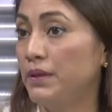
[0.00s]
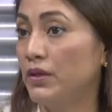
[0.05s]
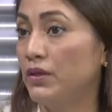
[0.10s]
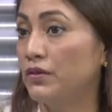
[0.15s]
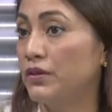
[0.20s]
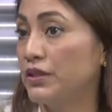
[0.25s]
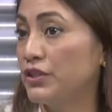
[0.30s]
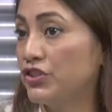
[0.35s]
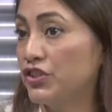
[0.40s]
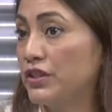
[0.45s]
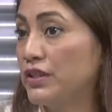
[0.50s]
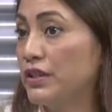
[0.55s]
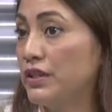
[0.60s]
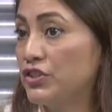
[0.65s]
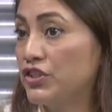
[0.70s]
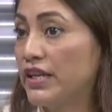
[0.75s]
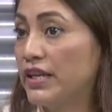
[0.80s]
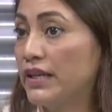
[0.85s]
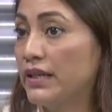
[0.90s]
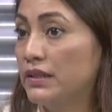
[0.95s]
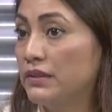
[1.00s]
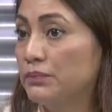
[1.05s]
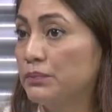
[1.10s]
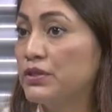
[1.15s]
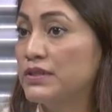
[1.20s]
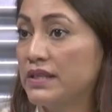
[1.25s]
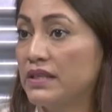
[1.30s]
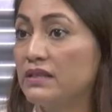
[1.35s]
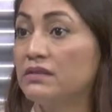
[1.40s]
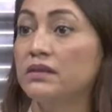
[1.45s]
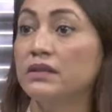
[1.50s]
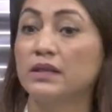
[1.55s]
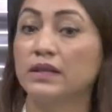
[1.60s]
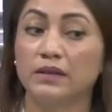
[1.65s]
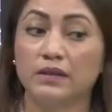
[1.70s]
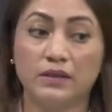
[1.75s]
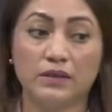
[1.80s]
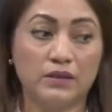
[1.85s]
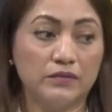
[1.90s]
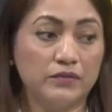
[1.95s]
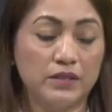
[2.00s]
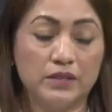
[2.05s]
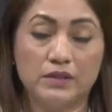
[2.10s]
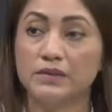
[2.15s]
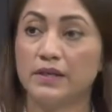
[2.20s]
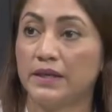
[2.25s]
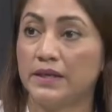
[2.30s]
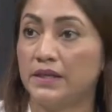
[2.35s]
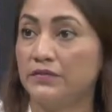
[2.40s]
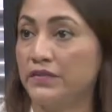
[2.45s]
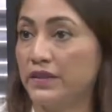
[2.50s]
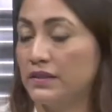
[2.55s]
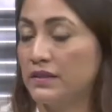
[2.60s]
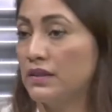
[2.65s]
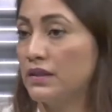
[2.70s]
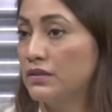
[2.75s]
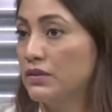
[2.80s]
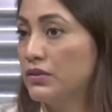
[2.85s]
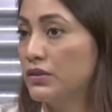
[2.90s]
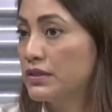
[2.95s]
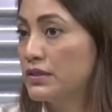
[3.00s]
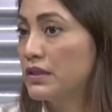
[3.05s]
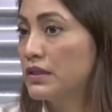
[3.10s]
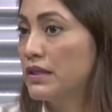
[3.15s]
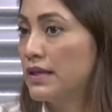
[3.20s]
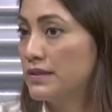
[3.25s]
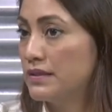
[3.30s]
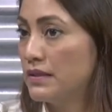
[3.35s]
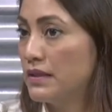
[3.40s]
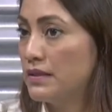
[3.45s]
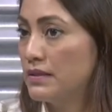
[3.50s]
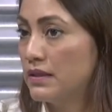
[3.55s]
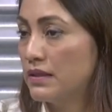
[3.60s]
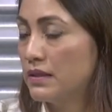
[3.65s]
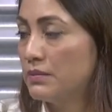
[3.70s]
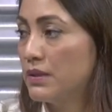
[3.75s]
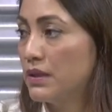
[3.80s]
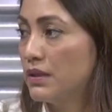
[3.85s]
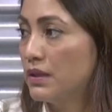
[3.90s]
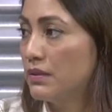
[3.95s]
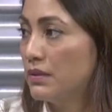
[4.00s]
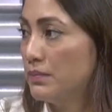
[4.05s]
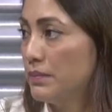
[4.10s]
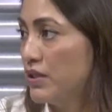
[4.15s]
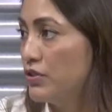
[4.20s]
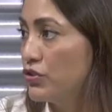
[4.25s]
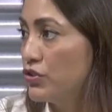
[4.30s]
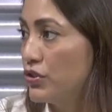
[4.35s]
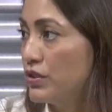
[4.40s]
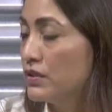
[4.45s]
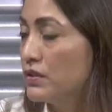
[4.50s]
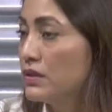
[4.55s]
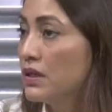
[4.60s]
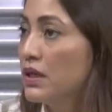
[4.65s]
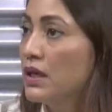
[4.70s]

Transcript: or the child presented any of these side effects that Nurse Lizama mentioned,